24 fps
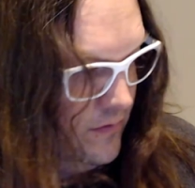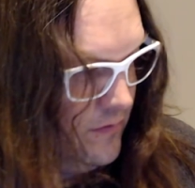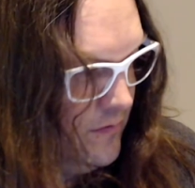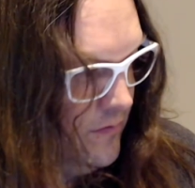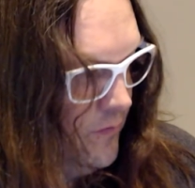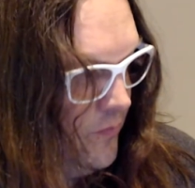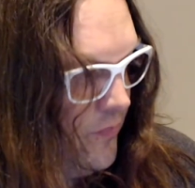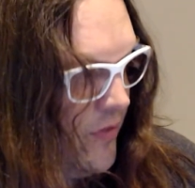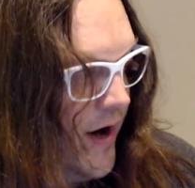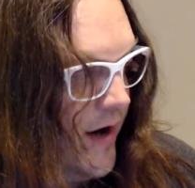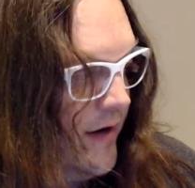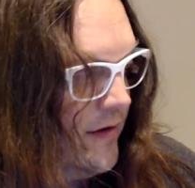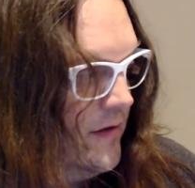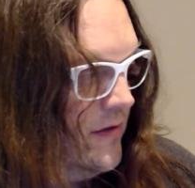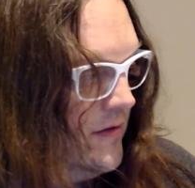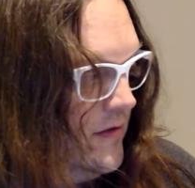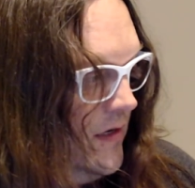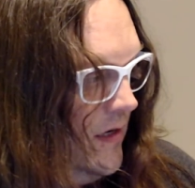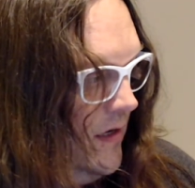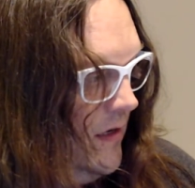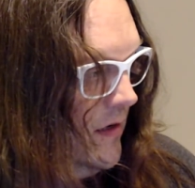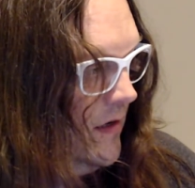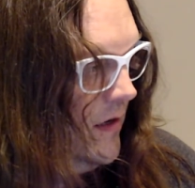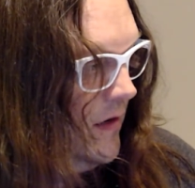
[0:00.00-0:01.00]

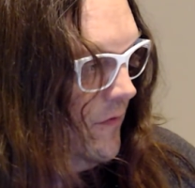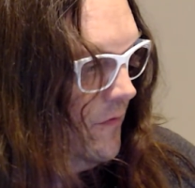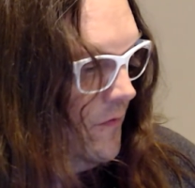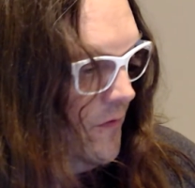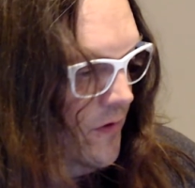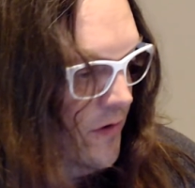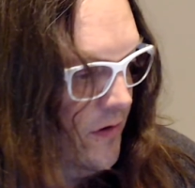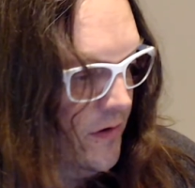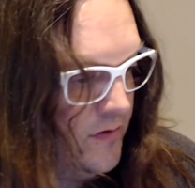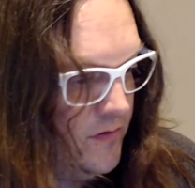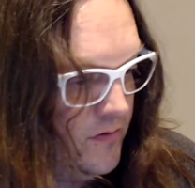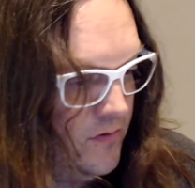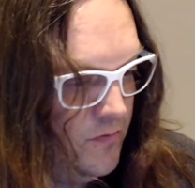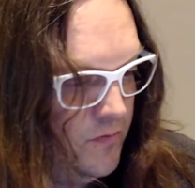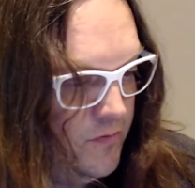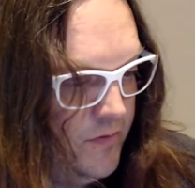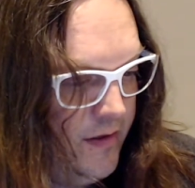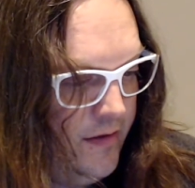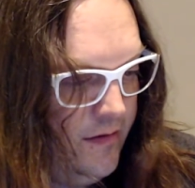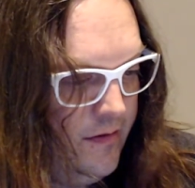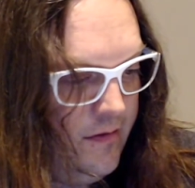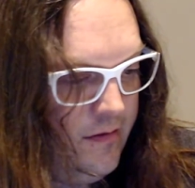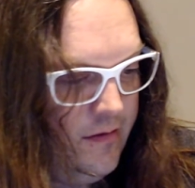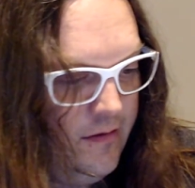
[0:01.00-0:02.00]
practicing at first
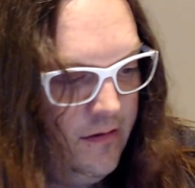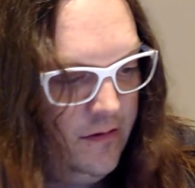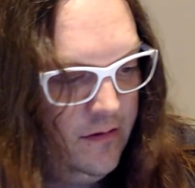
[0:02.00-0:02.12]
with